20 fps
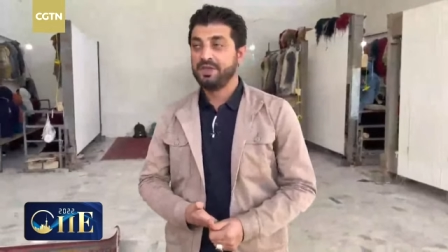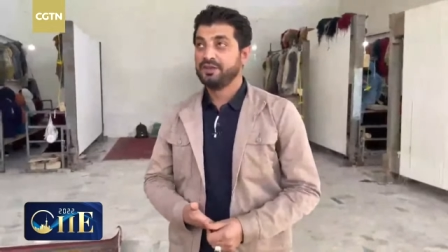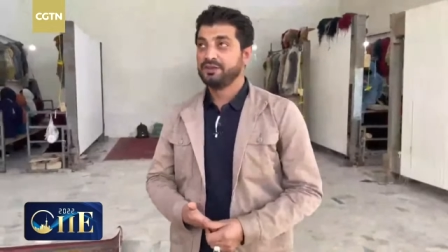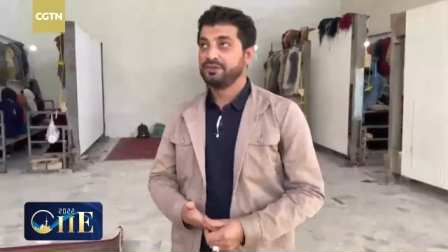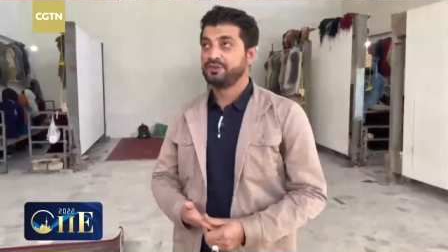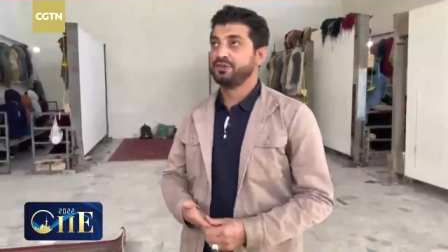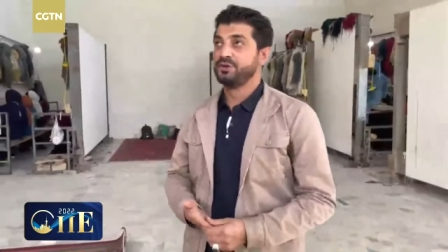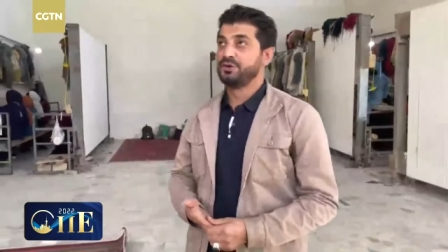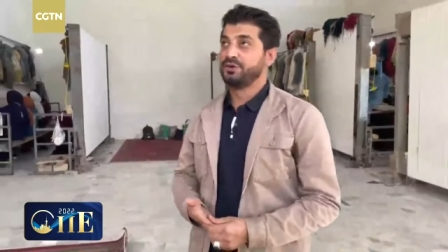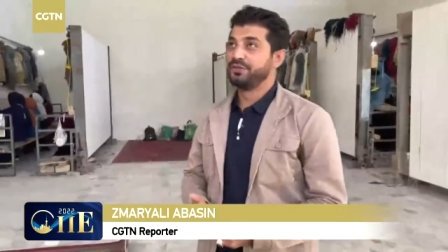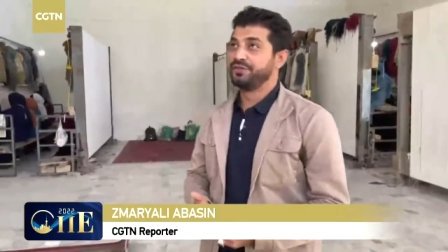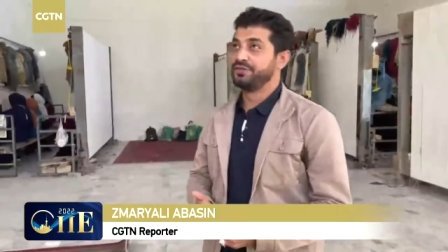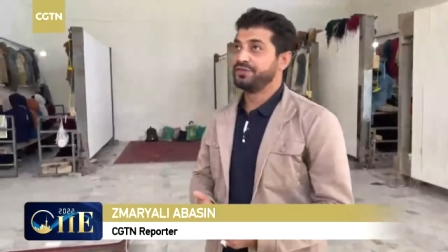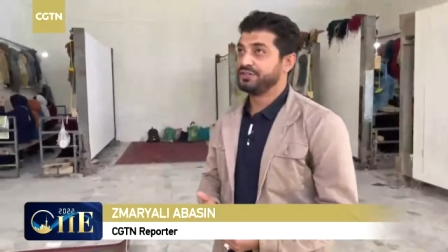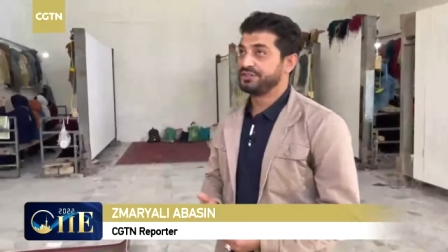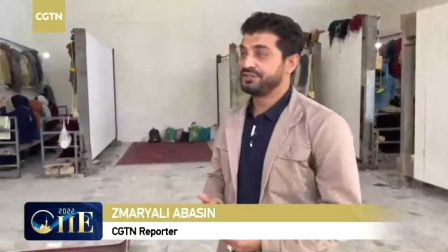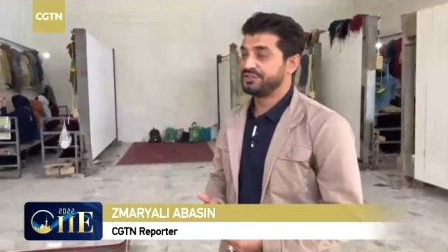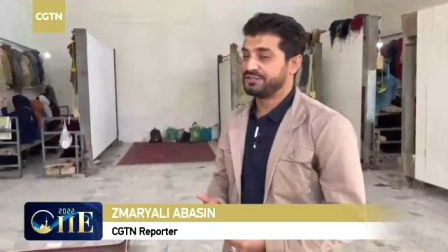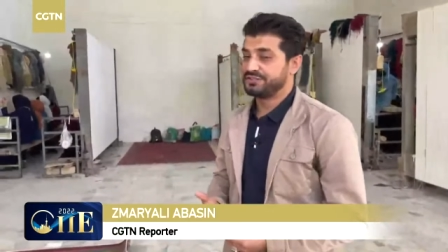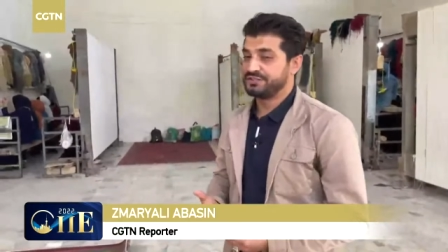So
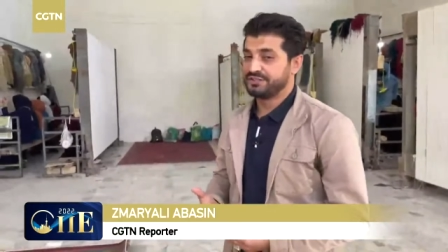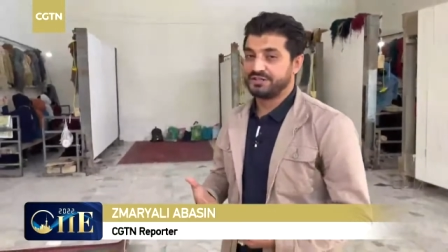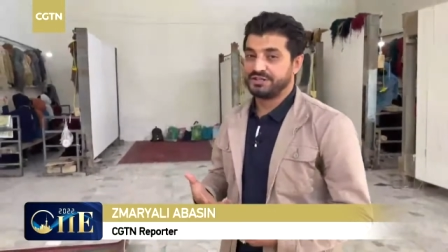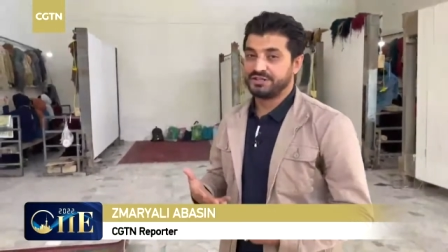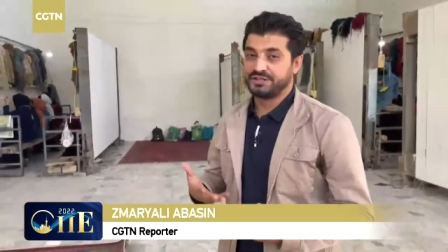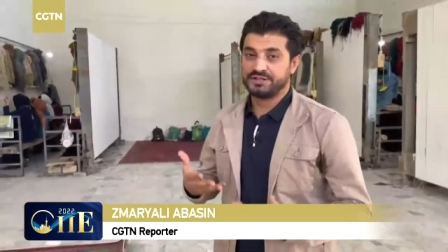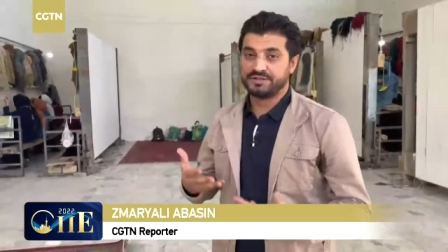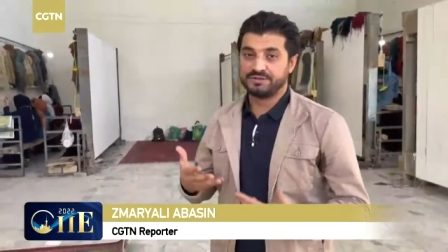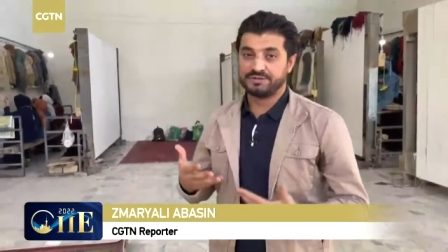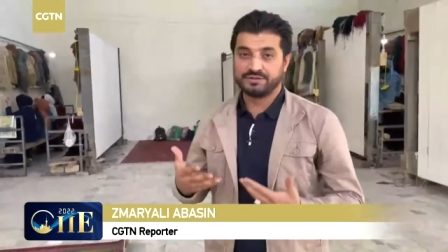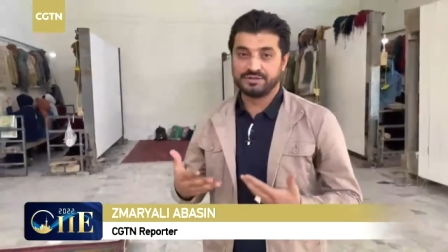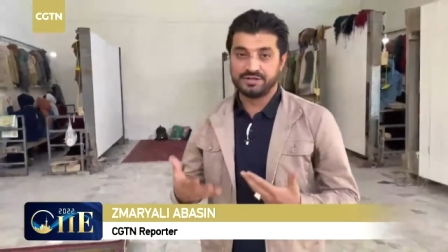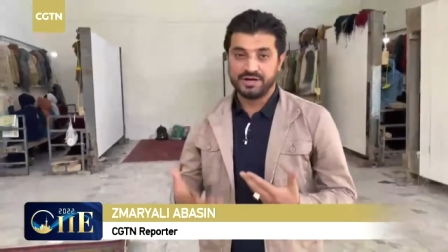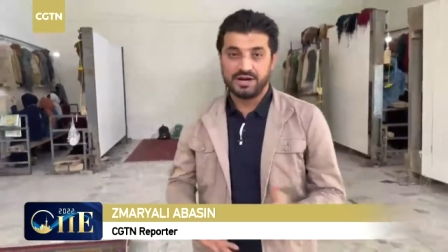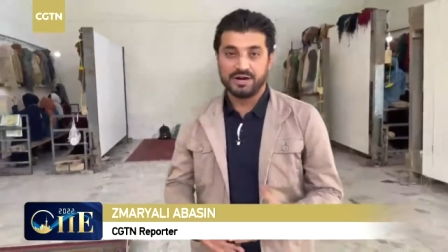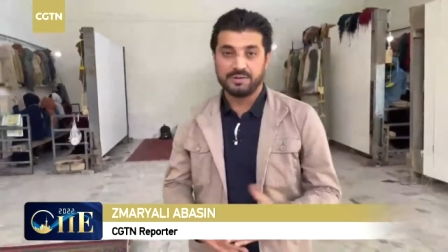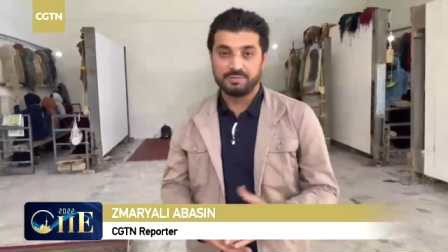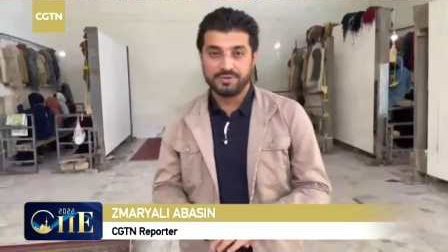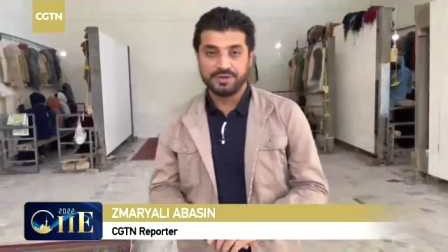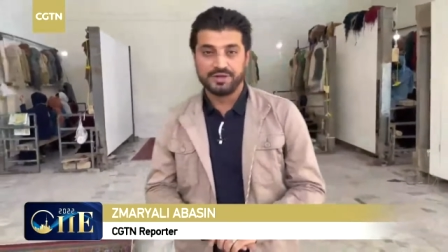this uh,
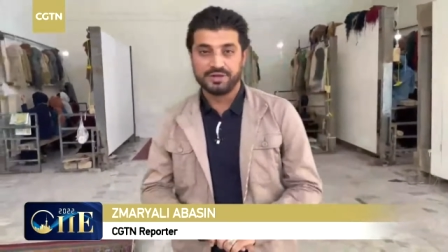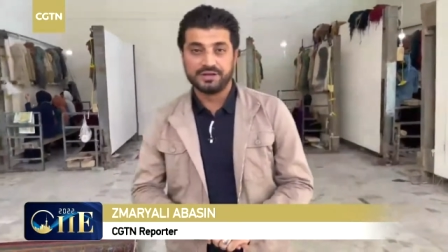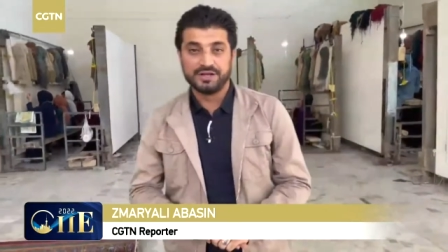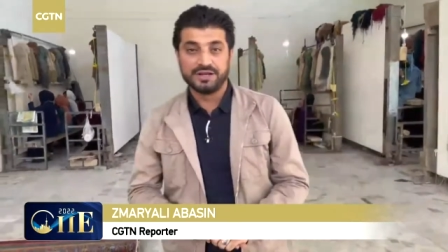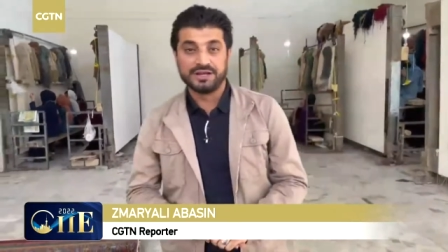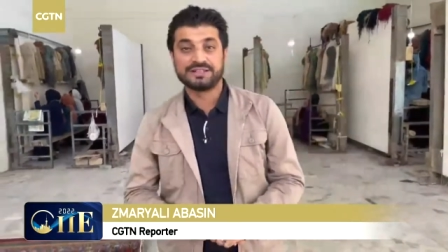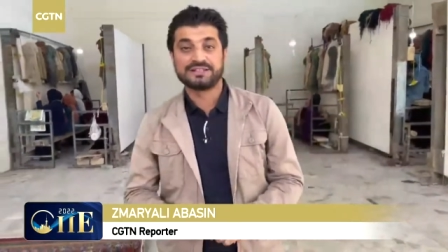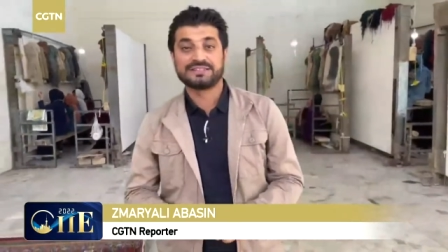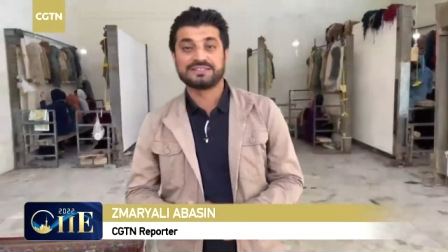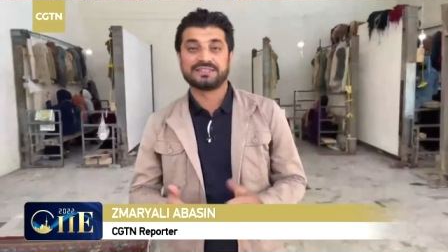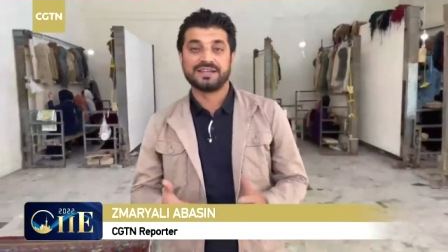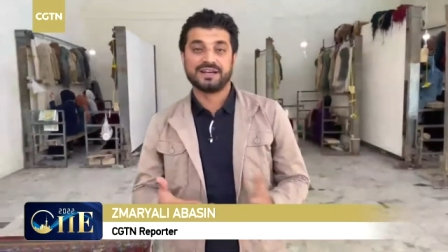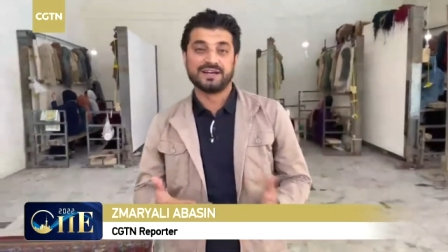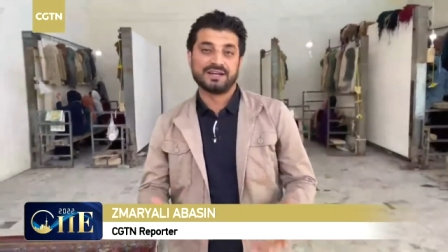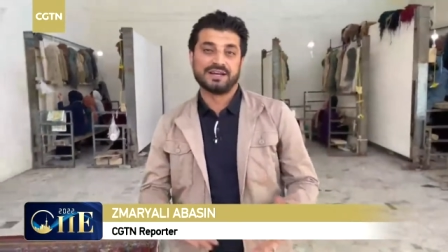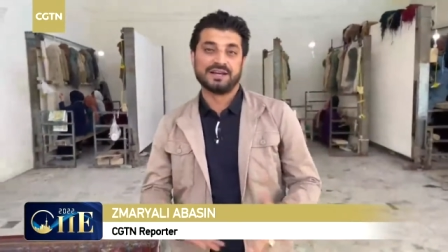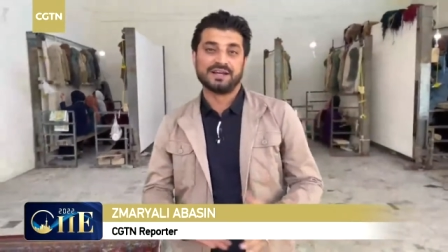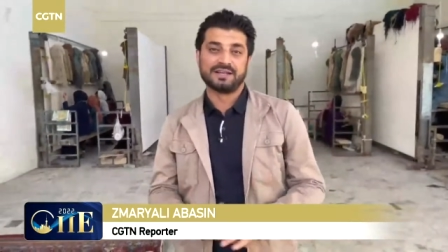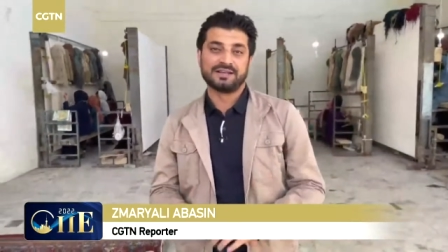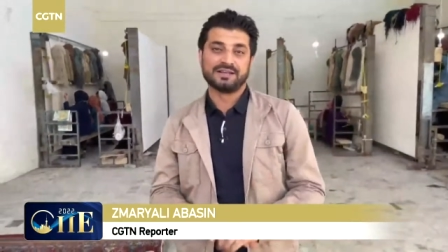carpet,
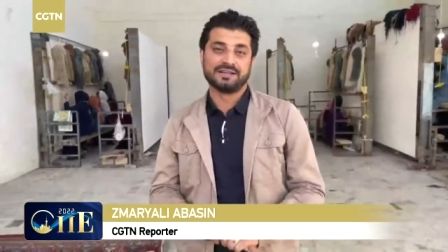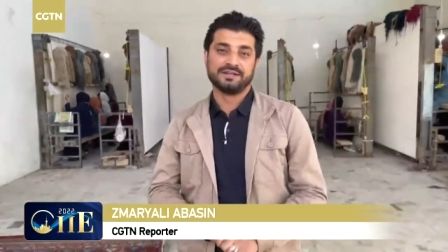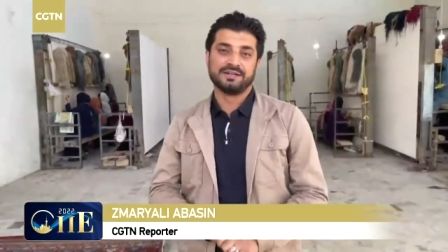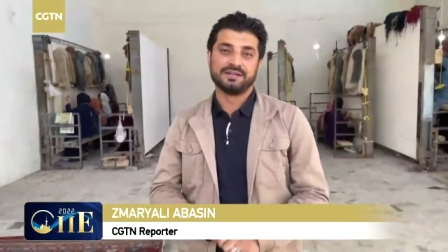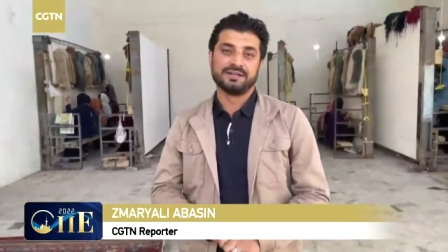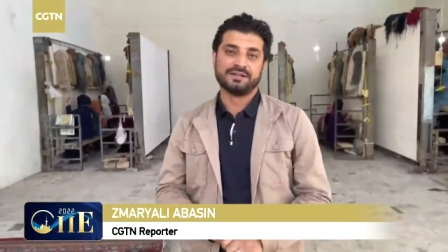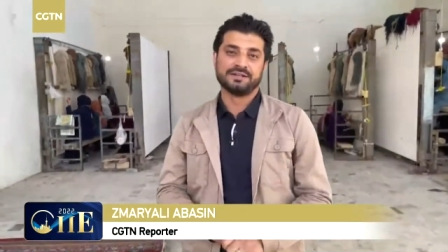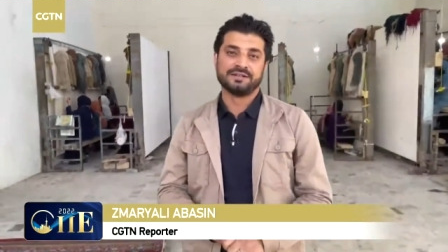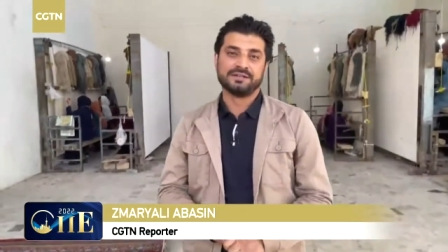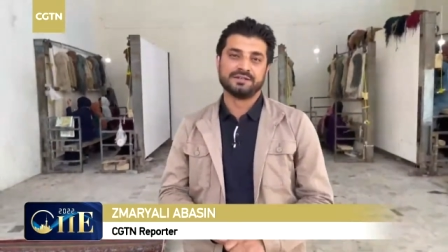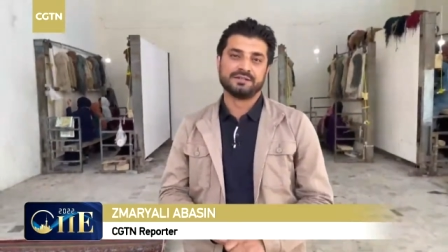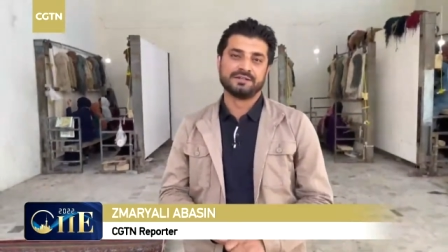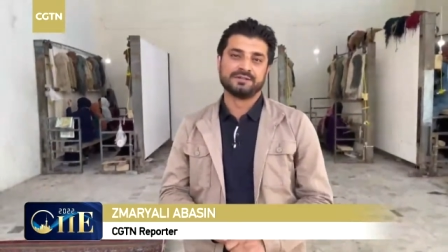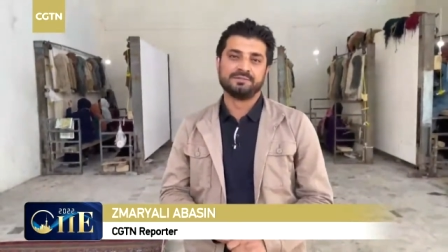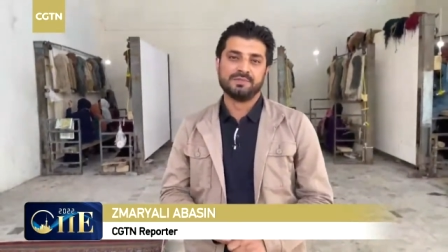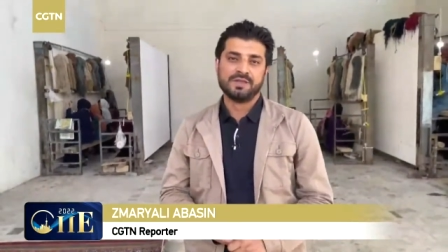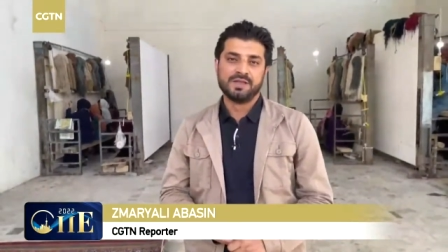exotic, uh, uh,